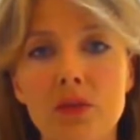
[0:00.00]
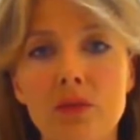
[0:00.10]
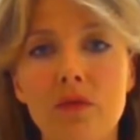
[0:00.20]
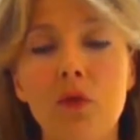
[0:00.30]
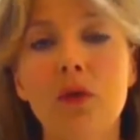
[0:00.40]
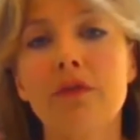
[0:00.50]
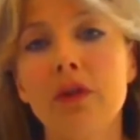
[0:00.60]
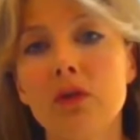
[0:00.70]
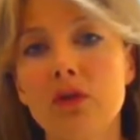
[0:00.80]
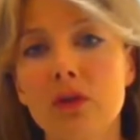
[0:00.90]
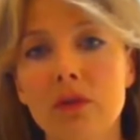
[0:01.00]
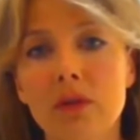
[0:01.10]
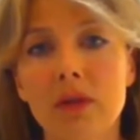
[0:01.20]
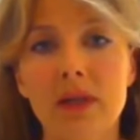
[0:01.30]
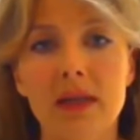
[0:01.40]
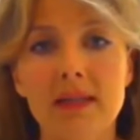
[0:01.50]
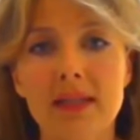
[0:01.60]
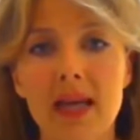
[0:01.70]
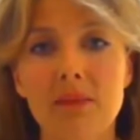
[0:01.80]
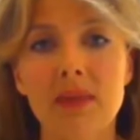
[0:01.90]
for a future
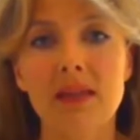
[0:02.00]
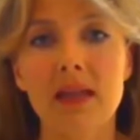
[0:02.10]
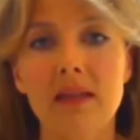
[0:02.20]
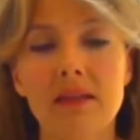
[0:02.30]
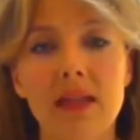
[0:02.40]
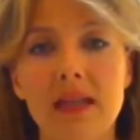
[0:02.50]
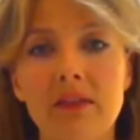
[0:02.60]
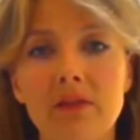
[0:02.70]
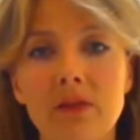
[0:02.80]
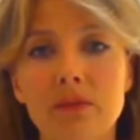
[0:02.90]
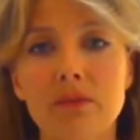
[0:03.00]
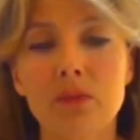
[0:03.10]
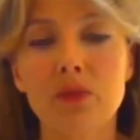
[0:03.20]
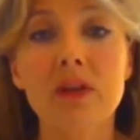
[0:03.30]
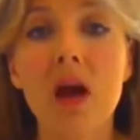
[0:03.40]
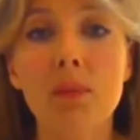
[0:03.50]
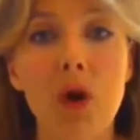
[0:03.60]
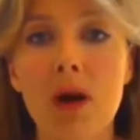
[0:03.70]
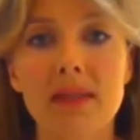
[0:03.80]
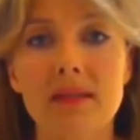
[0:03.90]
attainment that never was not
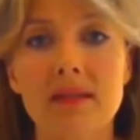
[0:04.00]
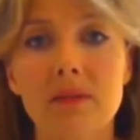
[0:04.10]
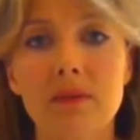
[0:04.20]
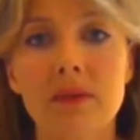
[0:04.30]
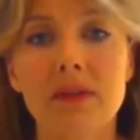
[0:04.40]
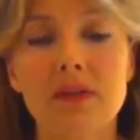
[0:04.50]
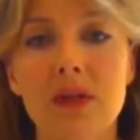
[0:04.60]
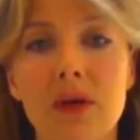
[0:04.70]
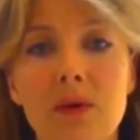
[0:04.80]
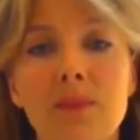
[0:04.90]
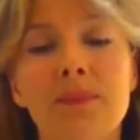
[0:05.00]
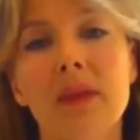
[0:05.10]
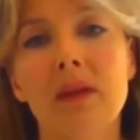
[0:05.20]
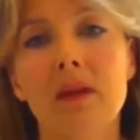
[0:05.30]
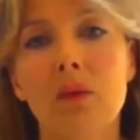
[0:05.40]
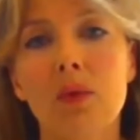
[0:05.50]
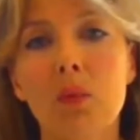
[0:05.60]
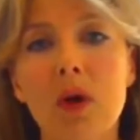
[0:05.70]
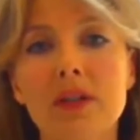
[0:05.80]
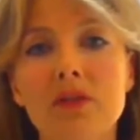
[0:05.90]
promised. So we
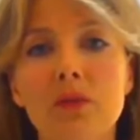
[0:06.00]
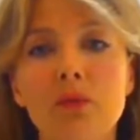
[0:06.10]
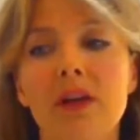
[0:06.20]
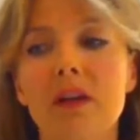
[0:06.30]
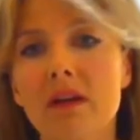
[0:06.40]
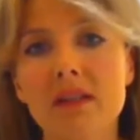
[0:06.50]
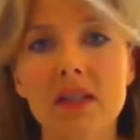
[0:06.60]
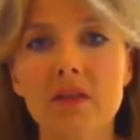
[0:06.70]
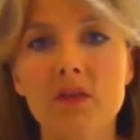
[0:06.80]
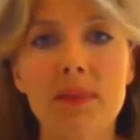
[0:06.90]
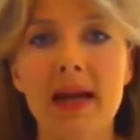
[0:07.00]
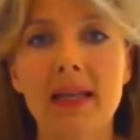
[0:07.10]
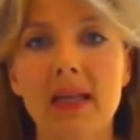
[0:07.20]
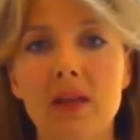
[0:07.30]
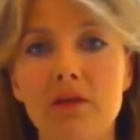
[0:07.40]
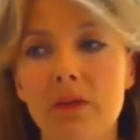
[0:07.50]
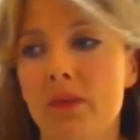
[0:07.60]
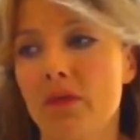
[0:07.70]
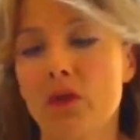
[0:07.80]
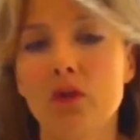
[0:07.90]
want to reel ourselves back in from a
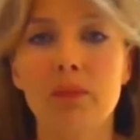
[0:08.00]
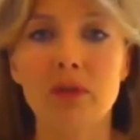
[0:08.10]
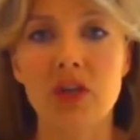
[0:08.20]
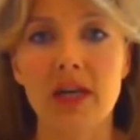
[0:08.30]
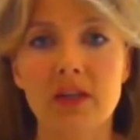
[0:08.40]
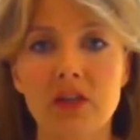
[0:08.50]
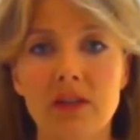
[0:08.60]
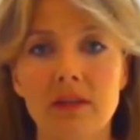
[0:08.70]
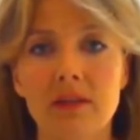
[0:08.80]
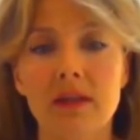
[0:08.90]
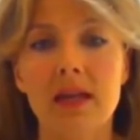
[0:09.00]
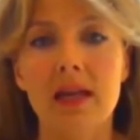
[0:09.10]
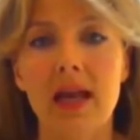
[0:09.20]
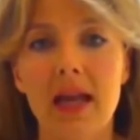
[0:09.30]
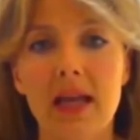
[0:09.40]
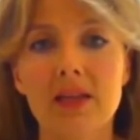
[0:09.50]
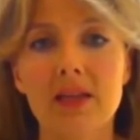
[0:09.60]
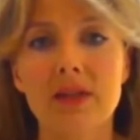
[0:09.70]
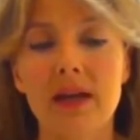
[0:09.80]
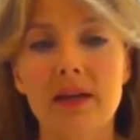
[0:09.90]
future projection and,
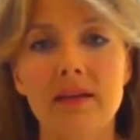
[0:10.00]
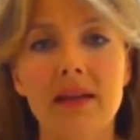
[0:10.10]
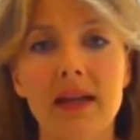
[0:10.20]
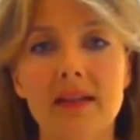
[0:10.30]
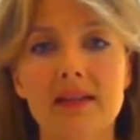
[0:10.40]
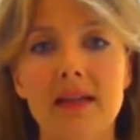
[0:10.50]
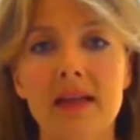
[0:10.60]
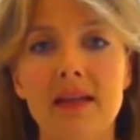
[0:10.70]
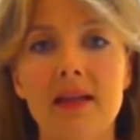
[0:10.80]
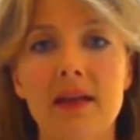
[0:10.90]
like I said,